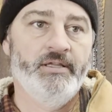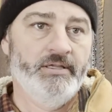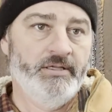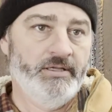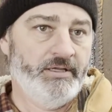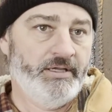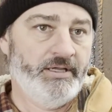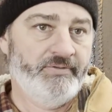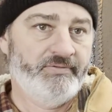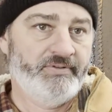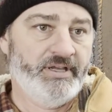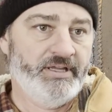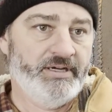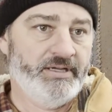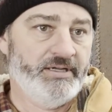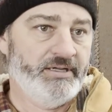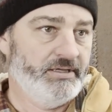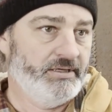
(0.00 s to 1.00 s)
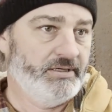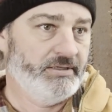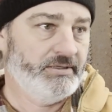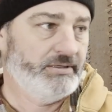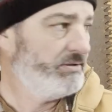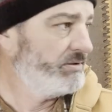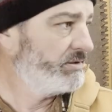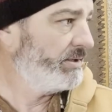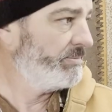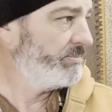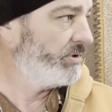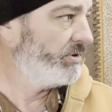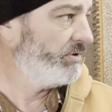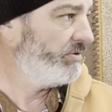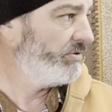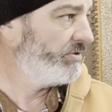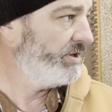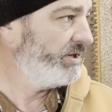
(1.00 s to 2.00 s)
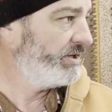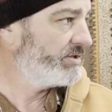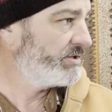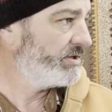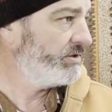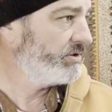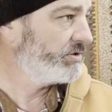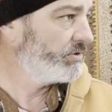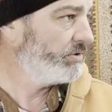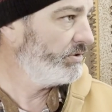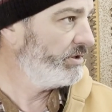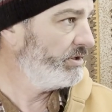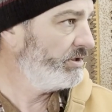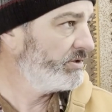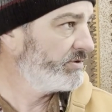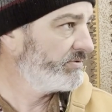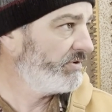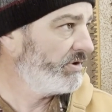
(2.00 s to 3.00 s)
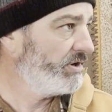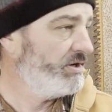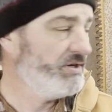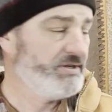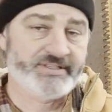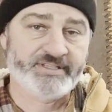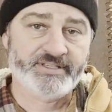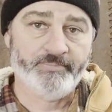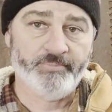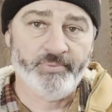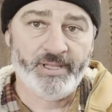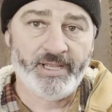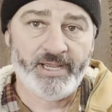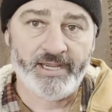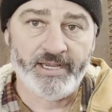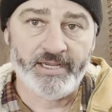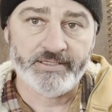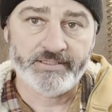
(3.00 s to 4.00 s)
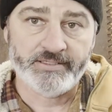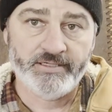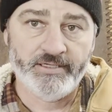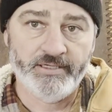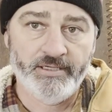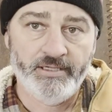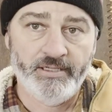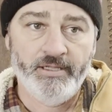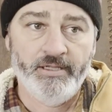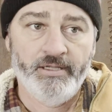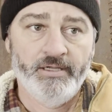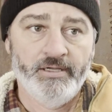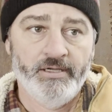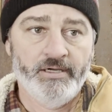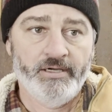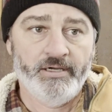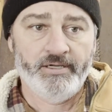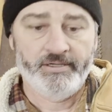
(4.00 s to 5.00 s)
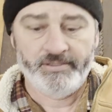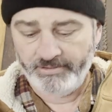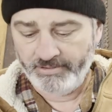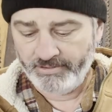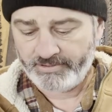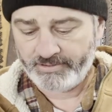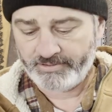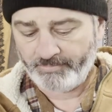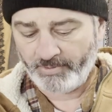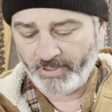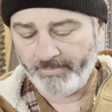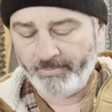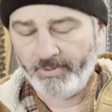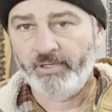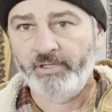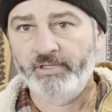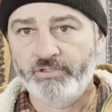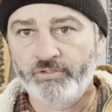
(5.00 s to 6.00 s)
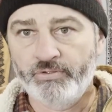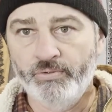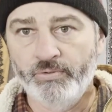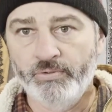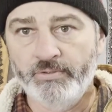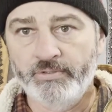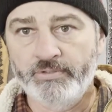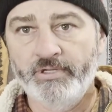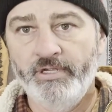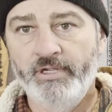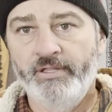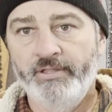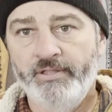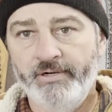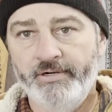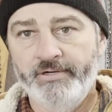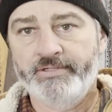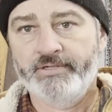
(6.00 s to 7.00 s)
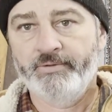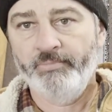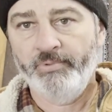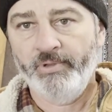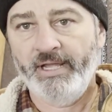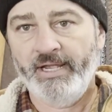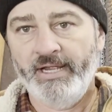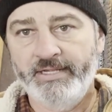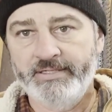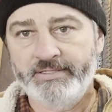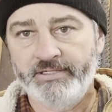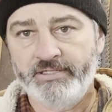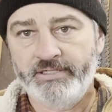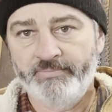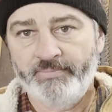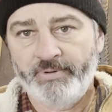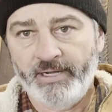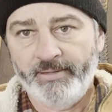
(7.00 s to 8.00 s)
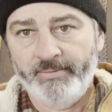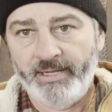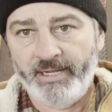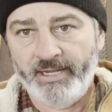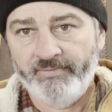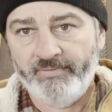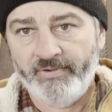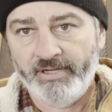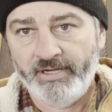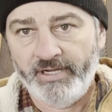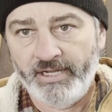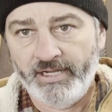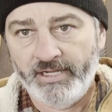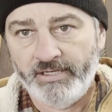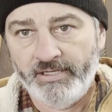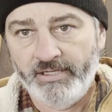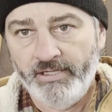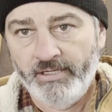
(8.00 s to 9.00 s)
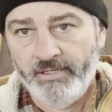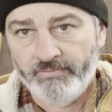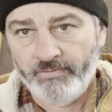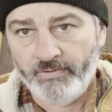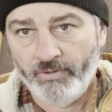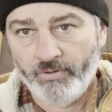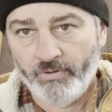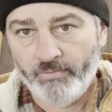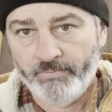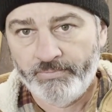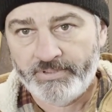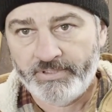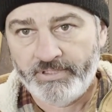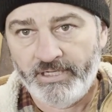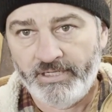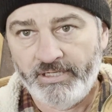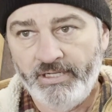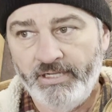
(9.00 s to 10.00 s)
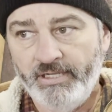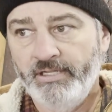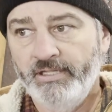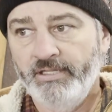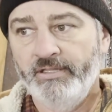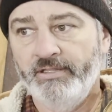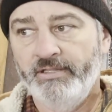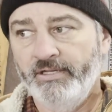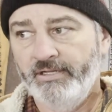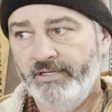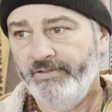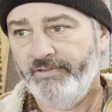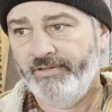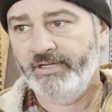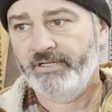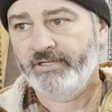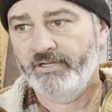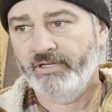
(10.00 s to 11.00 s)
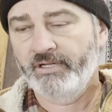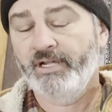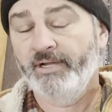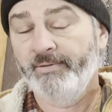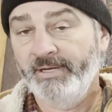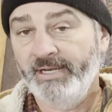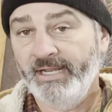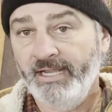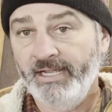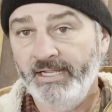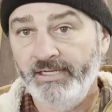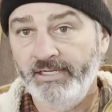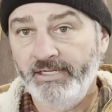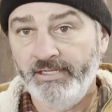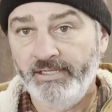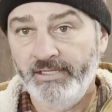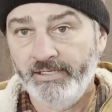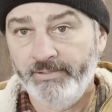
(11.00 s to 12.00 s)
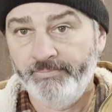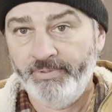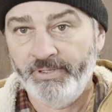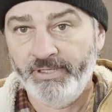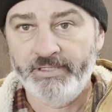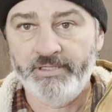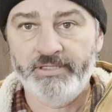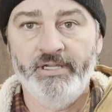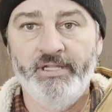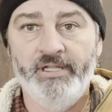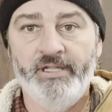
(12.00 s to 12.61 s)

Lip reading: I've got a couple other things I'll show you as far as supplies. This is primarily tools. There are supplies that you probably have on hand for your homestead that could come in handy in a pinch.